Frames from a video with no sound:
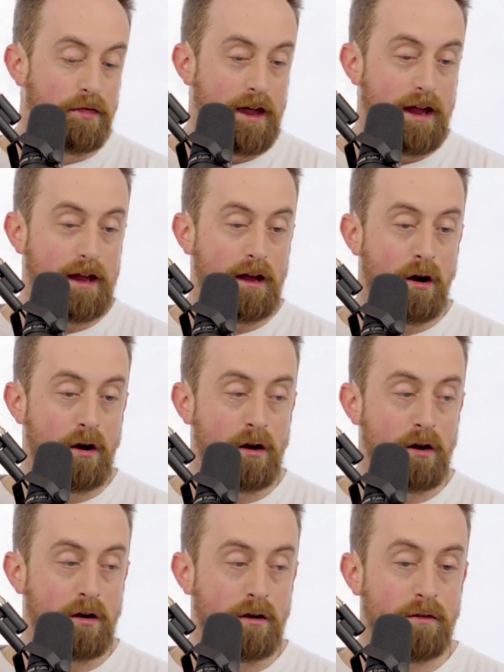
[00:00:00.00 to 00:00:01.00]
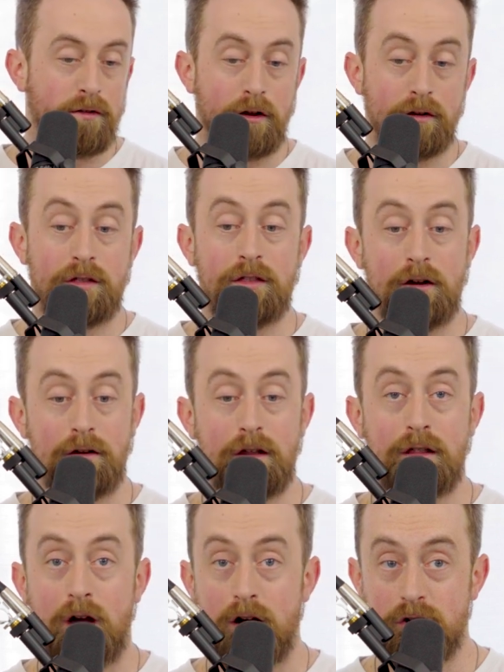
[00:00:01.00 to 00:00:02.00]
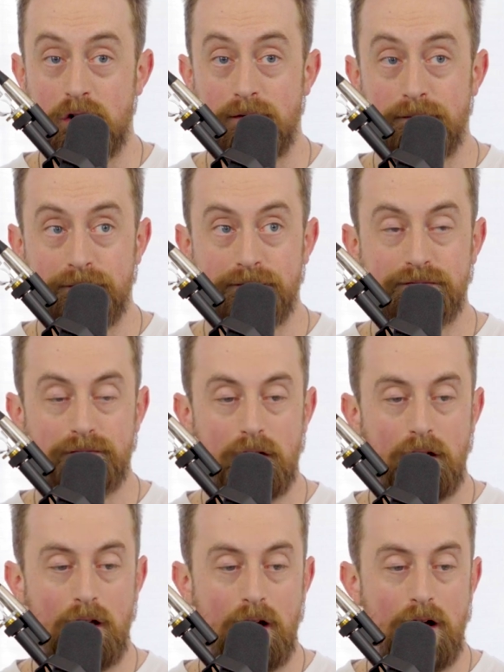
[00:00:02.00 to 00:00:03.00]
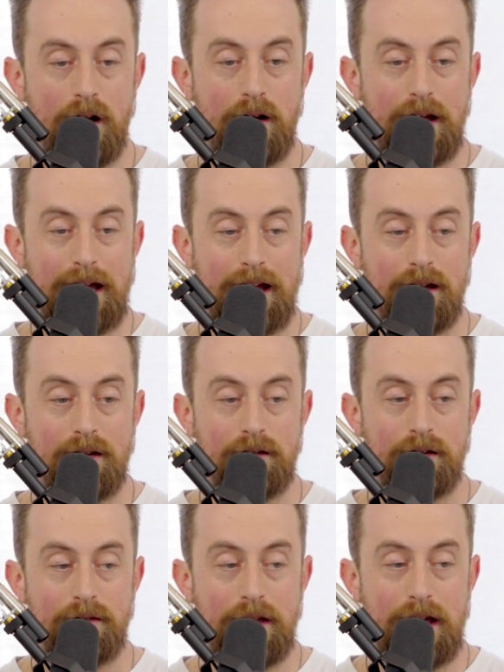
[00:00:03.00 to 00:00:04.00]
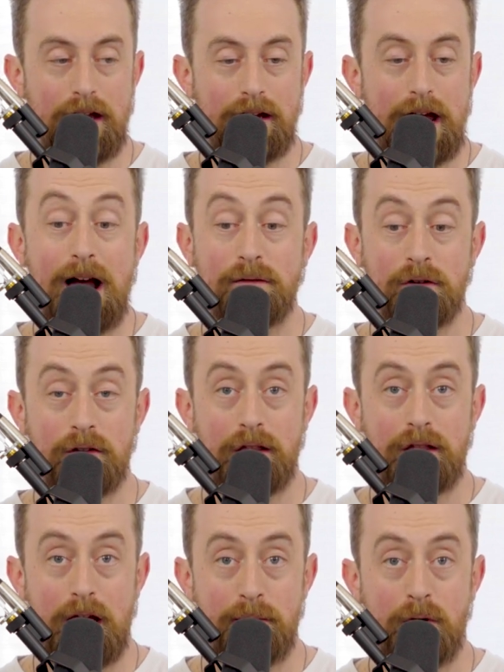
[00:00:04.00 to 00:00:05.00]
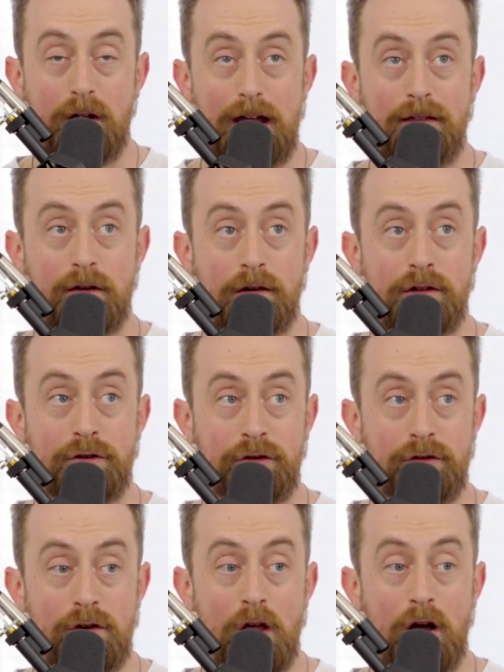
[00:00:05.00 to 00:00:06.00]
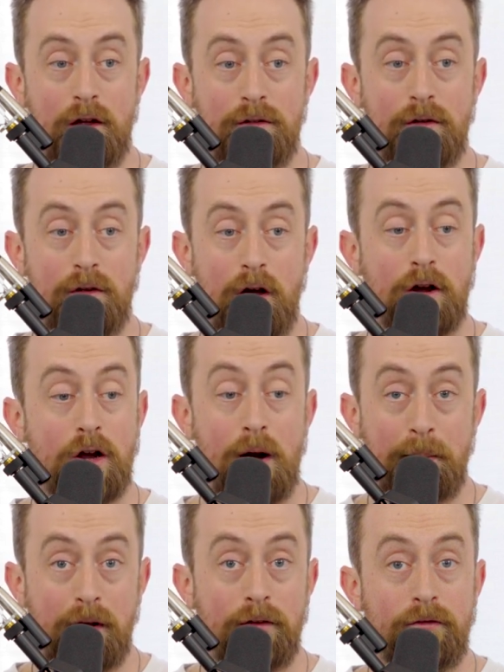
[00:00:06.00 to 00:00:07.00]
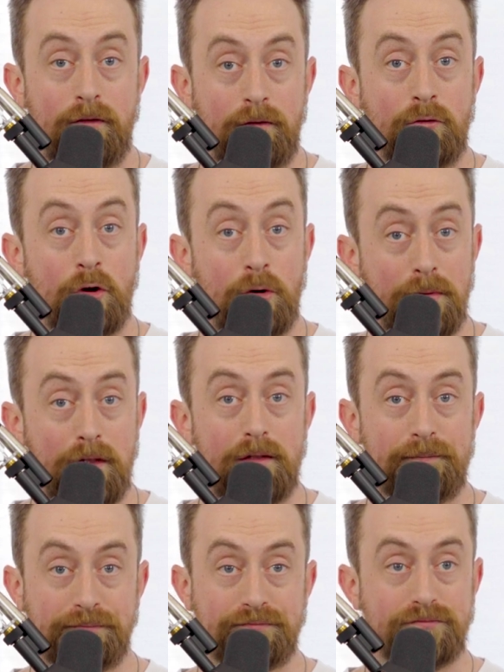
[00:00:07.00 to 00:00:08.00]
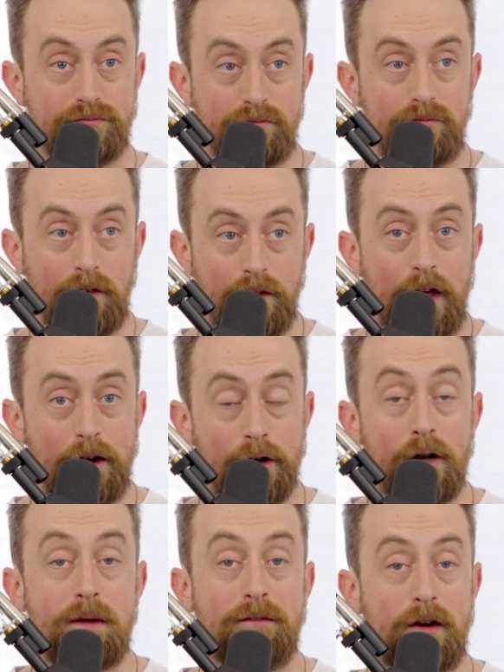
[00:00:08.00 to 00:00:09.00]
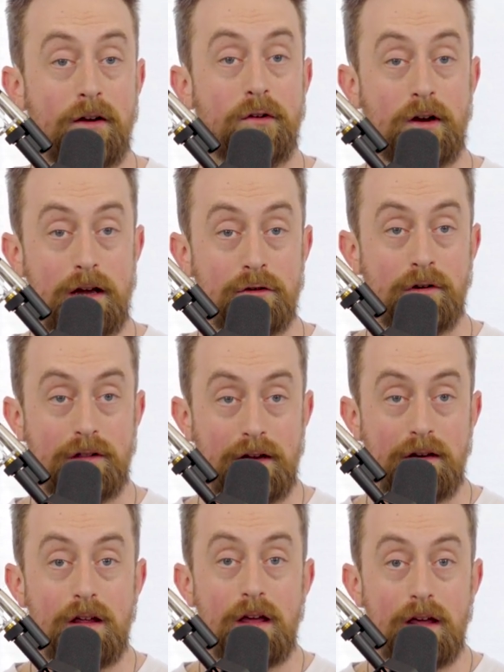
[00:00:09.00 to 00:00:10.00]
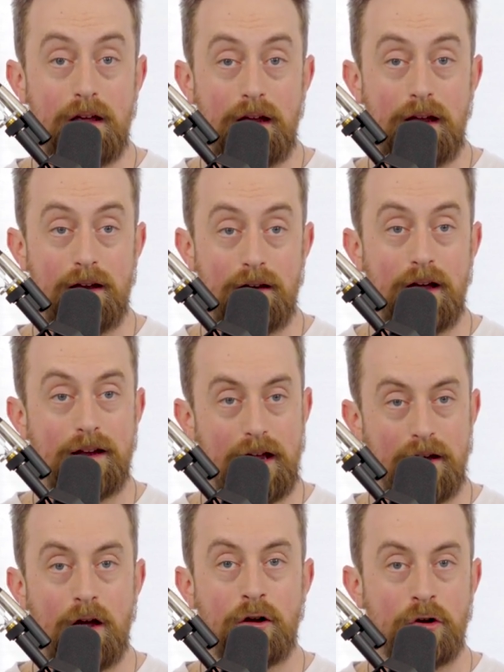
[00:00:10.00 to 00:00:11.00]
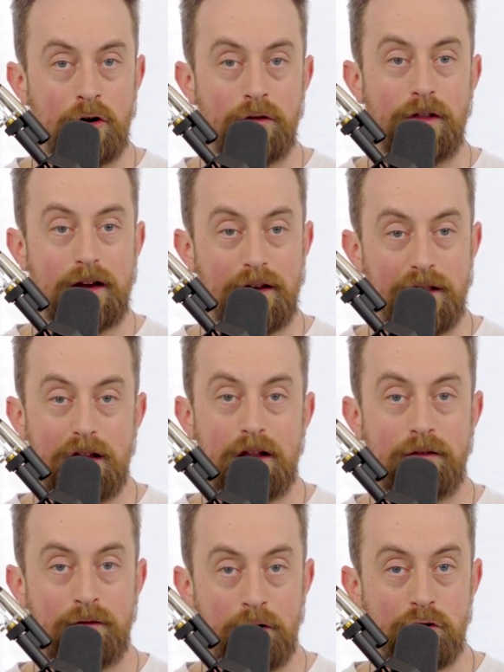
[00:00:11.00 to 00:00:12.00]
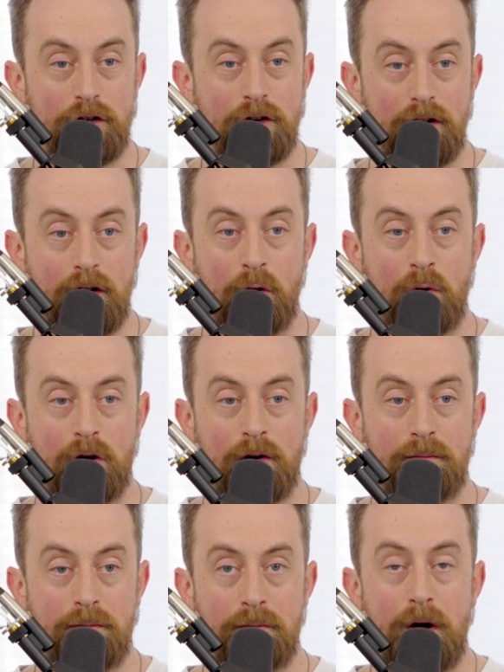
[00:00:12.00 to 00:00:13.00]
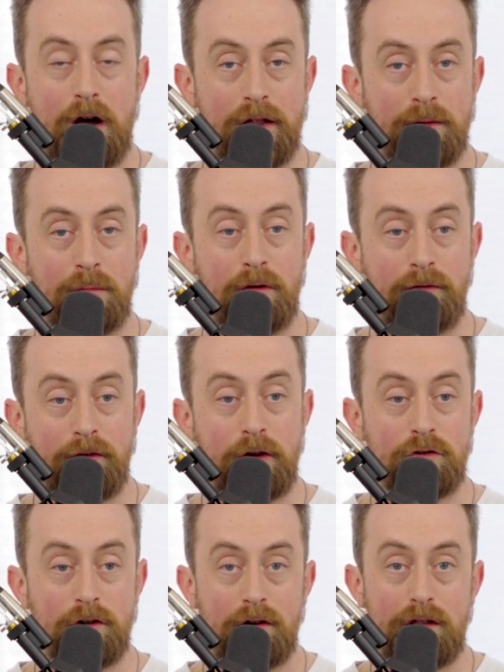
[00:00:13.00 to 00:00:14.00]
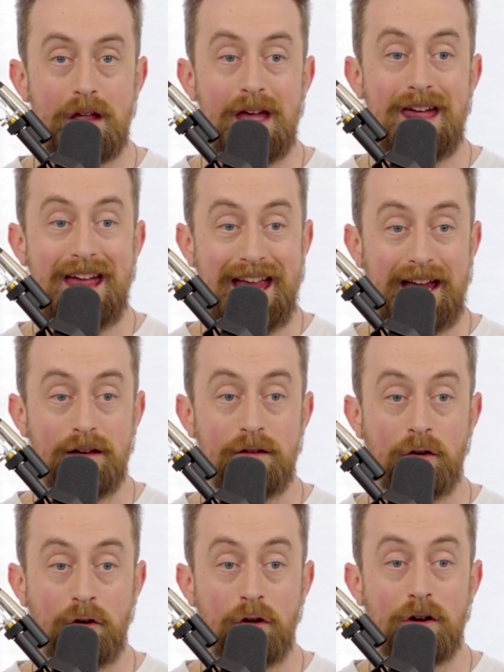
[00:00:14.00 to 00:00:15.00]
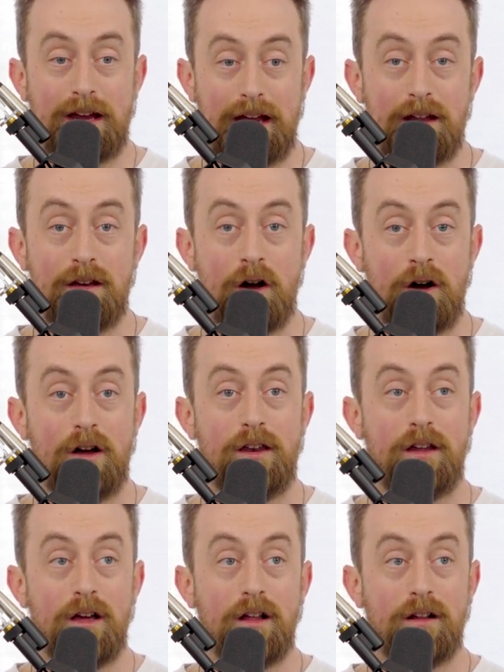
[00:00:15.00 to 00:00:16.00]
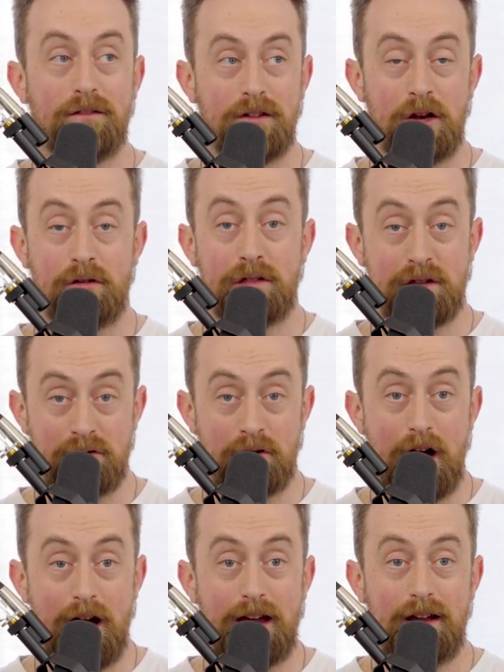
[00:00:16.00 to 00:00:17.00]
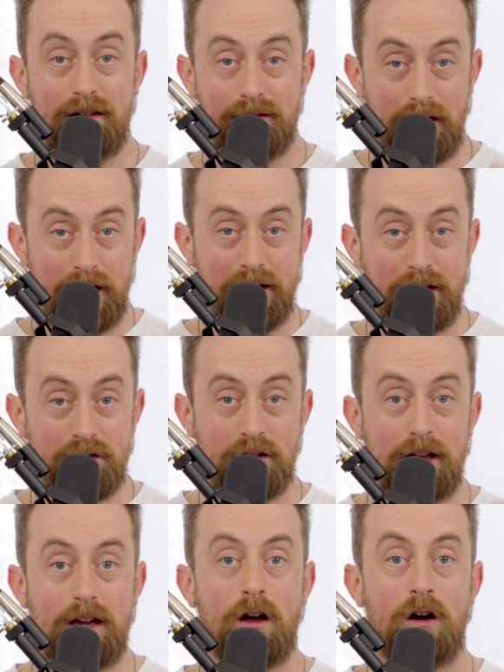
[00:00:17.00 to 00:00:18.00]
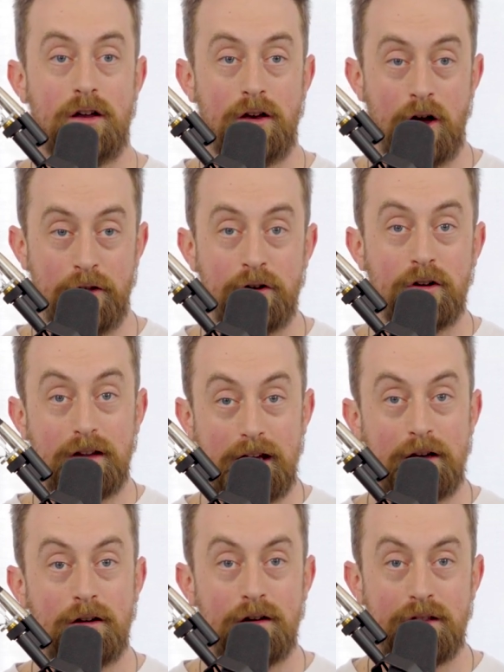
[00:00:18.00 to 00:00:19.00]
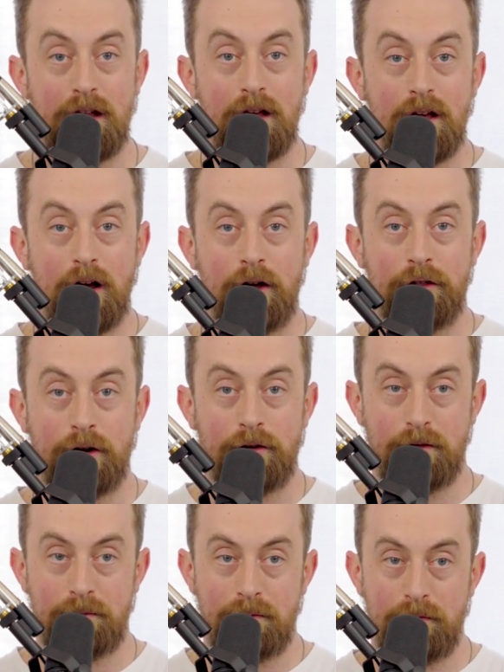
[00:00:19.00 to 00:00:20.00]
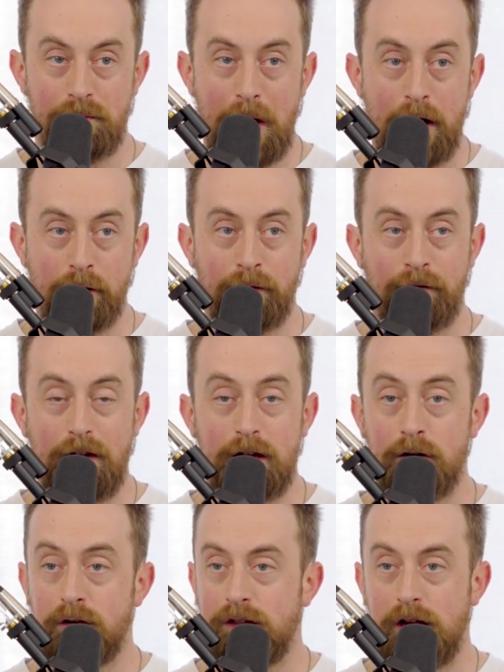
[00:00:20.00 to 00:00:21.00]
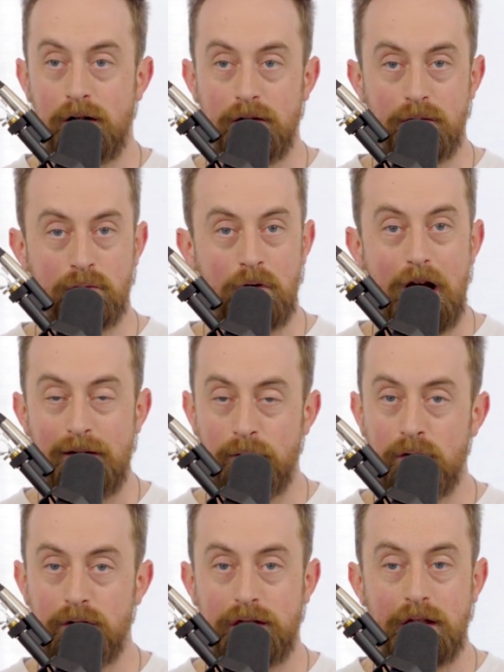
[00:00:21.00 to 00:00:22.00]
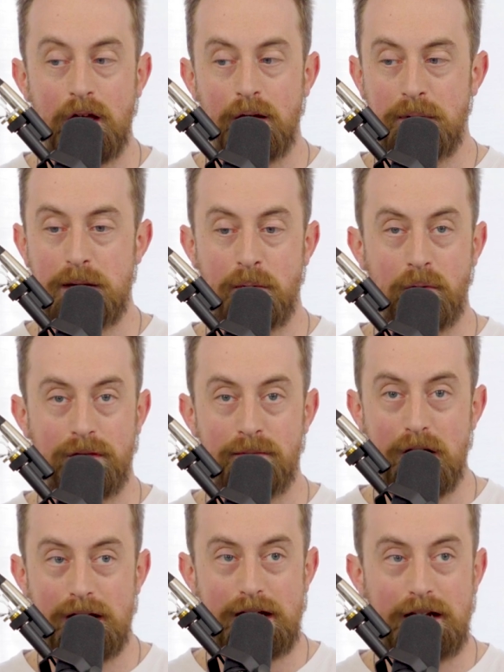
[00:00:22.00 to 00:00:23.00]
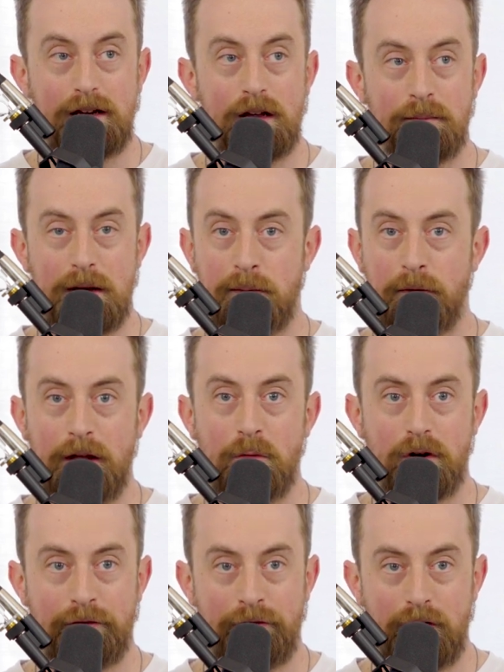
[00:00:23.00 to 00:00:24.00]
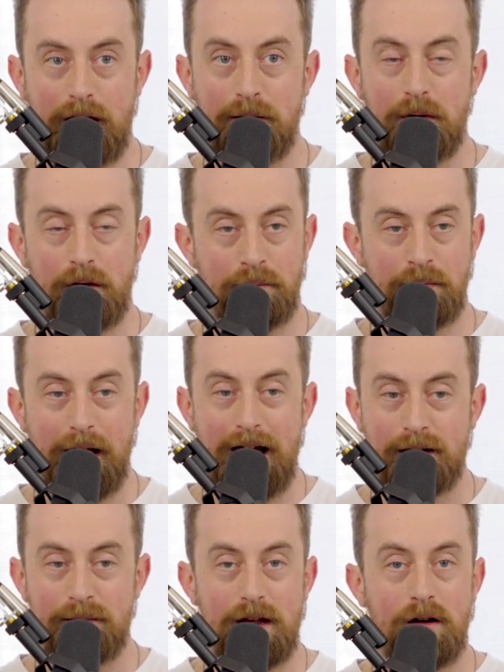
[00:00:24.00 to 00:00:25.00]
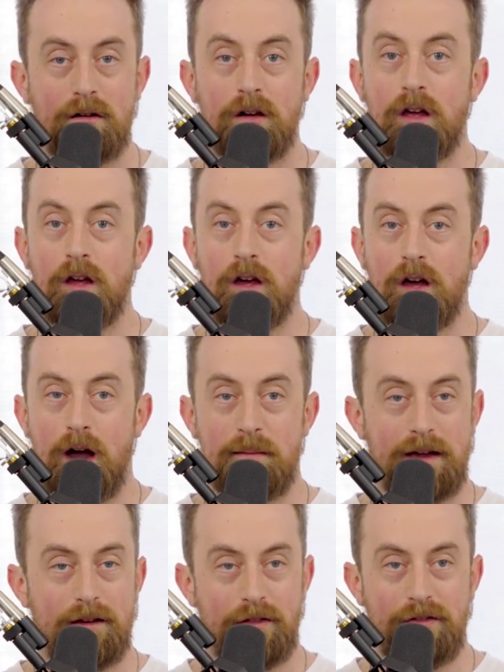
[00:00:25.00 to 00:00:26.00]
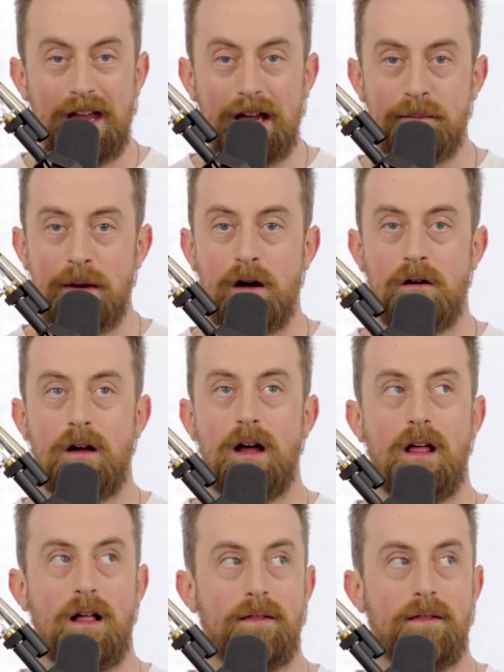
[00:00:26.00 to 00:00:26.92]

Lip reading: there's this auction, and they captured the Cybil, and there's a couple of groups that are going to be very, very interested in, again, a girl that can see the future or possible futures and look in on, scry essentially on other leaders, other powerful figures, their rivals, people with money, people they want to frame, blackmail. I mean, think about